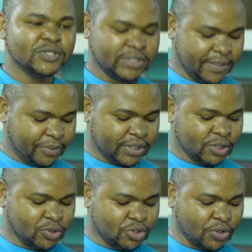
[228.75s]
so it's
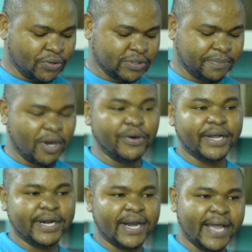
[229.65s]
important to draw those
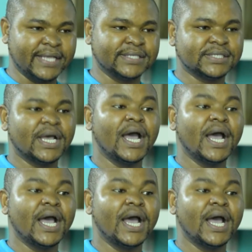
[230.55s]
boundary lines mm-hmm.